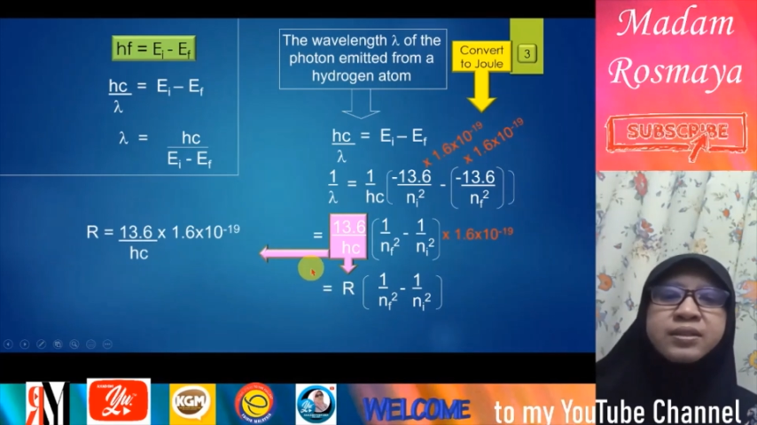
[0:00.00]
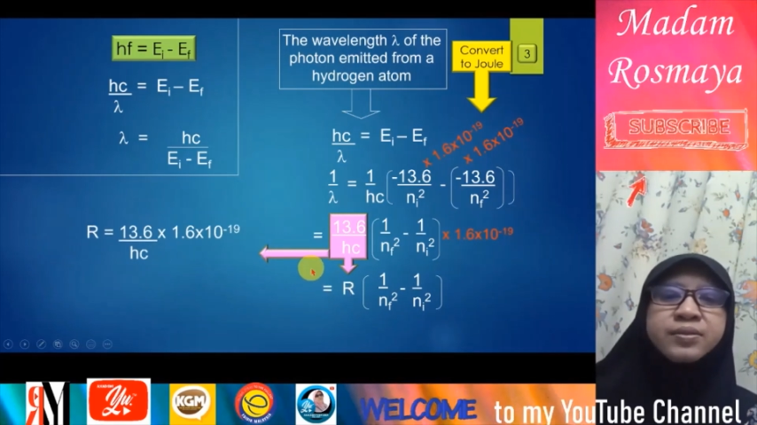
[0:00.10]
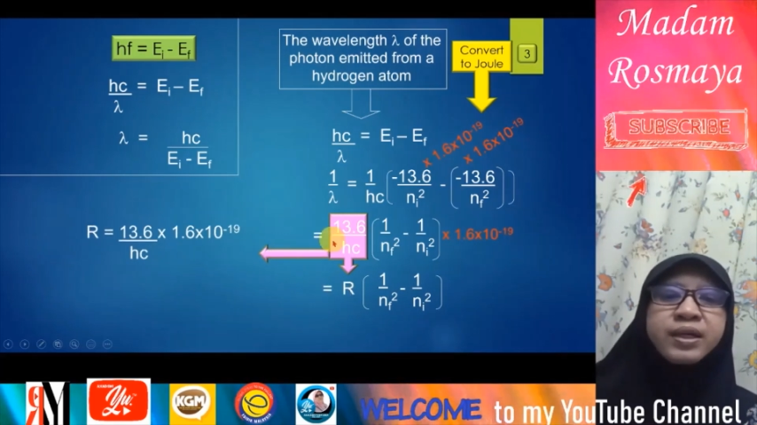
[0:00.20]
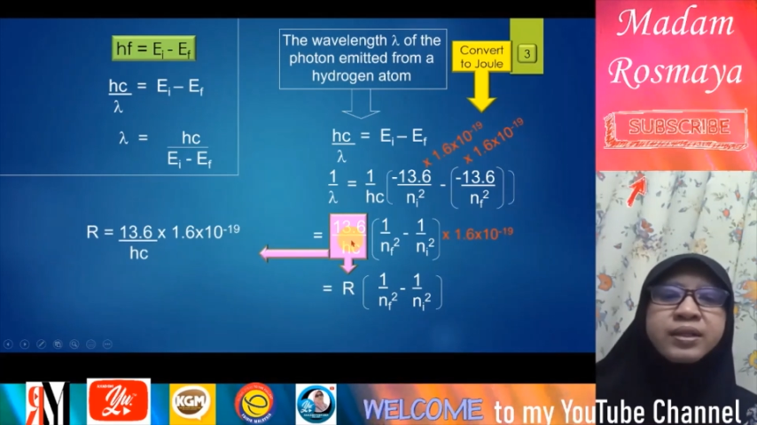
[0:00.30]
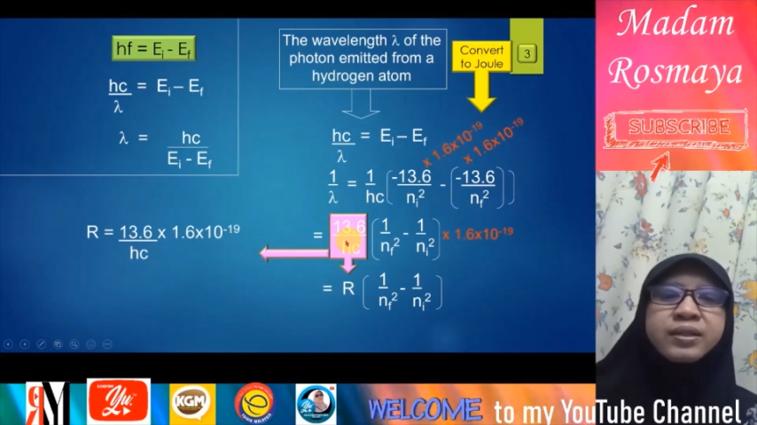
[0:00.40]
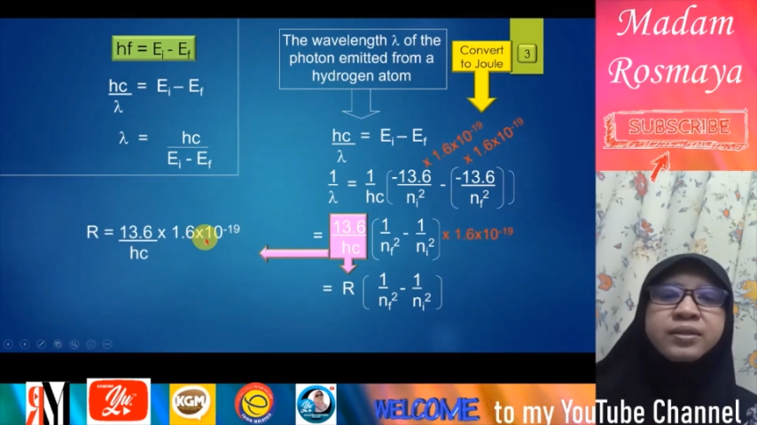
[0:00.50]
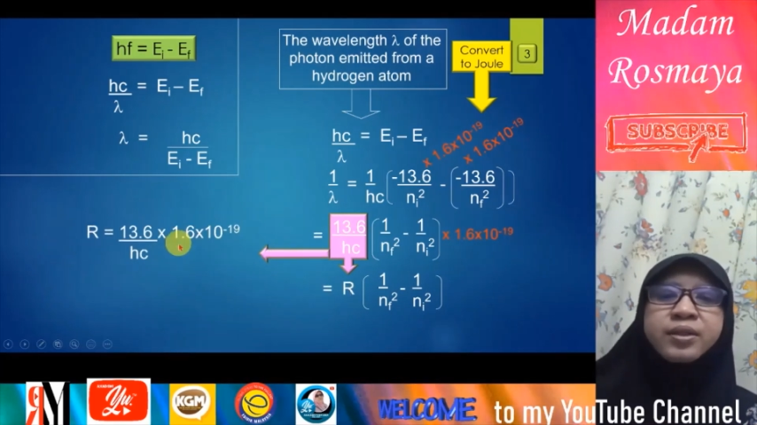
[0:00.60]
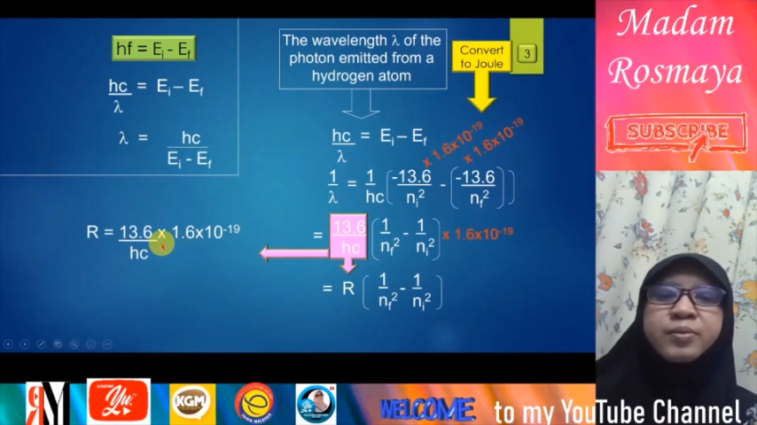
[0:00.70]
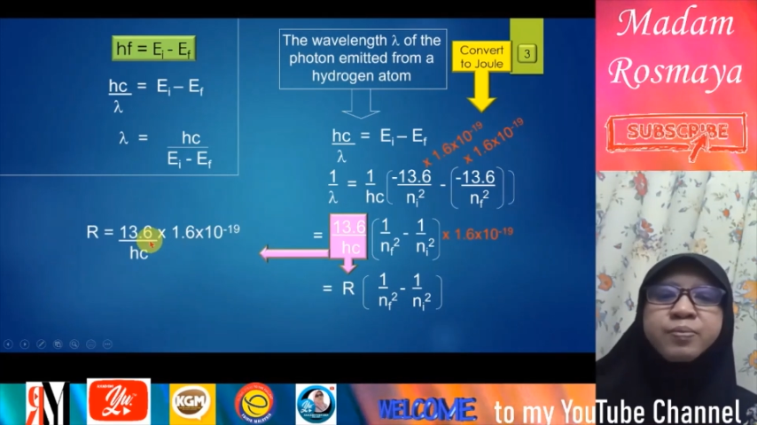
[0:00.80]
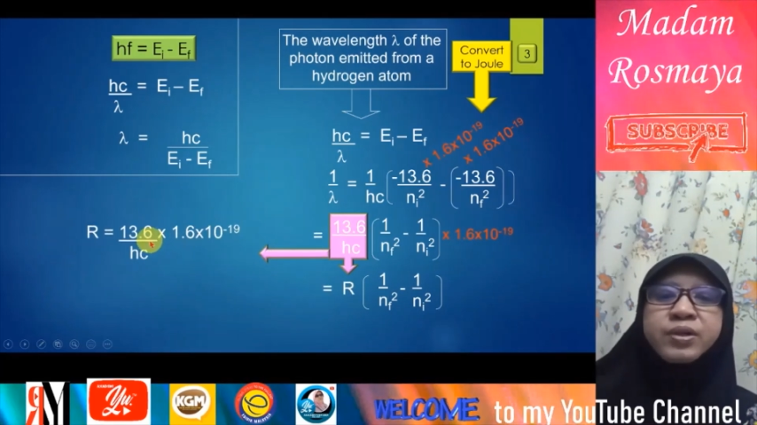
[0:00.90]
Okay,
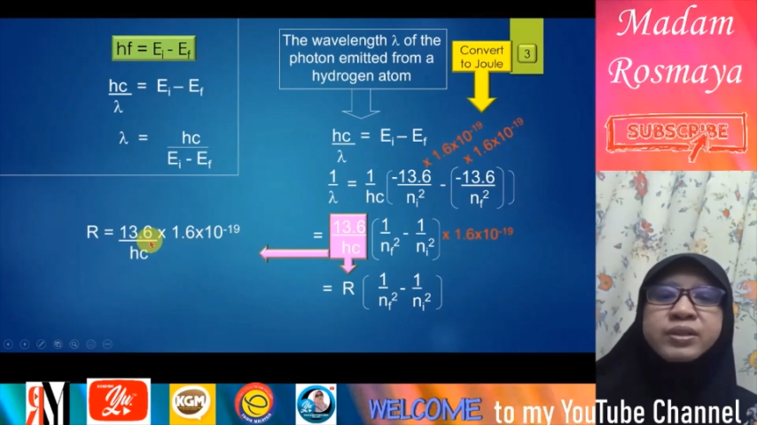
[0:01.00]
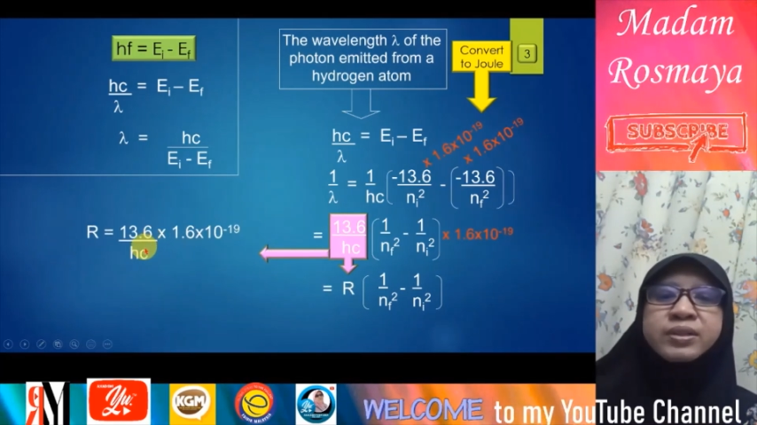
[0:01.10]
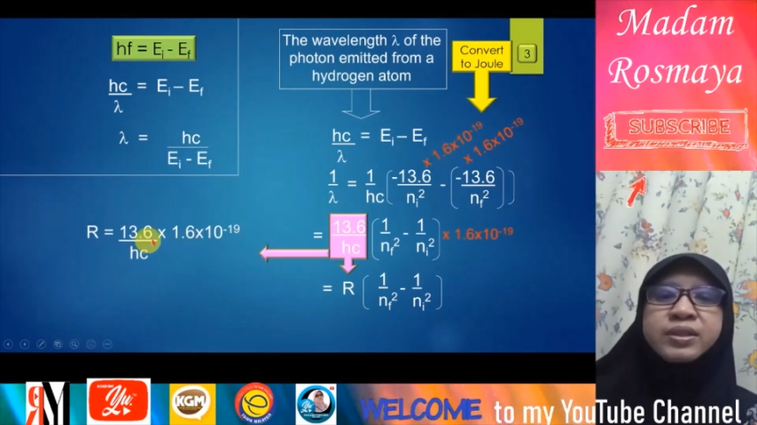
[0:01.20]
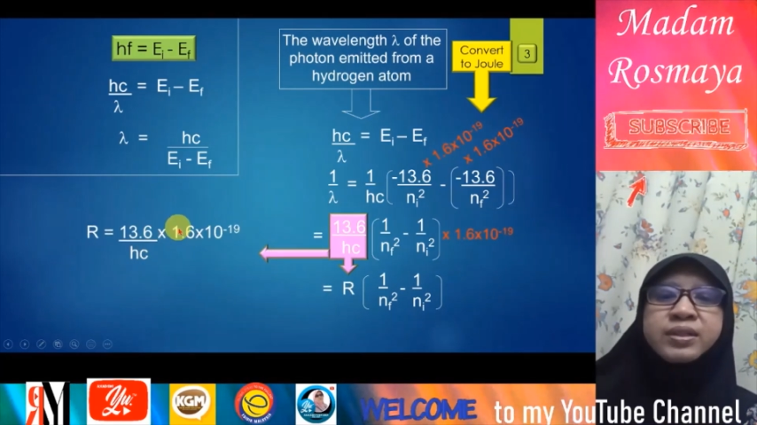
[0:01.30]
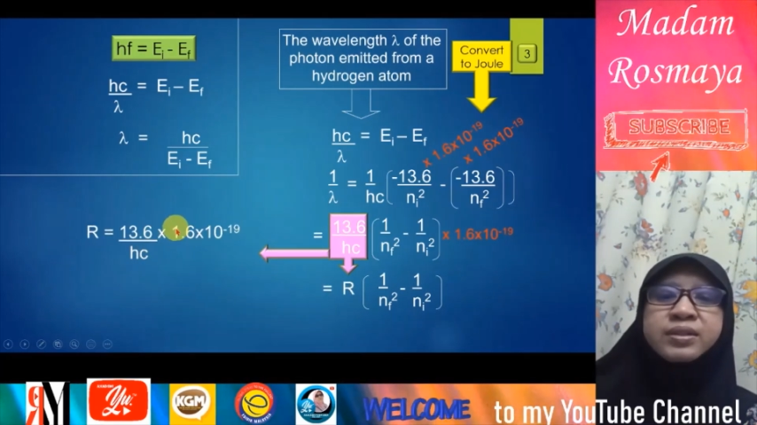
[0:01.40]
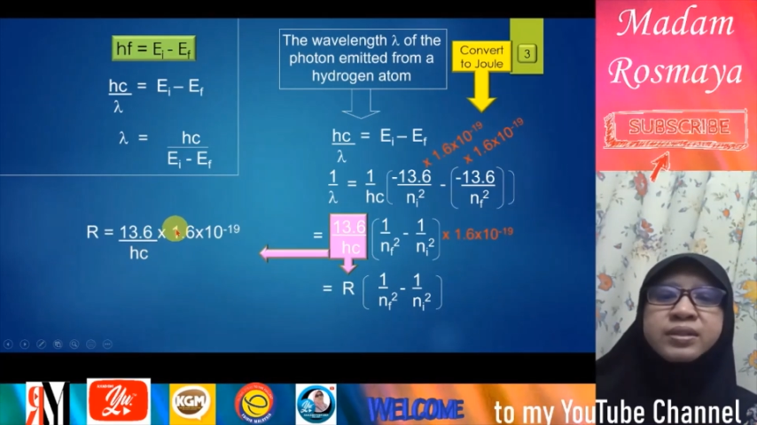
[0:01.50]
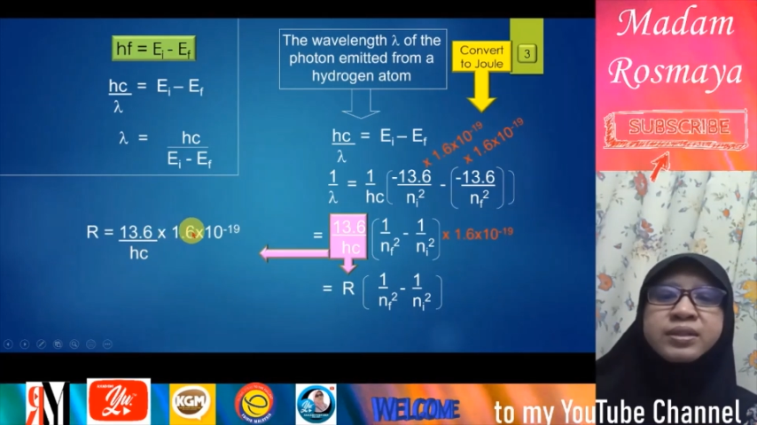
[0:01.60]
13.6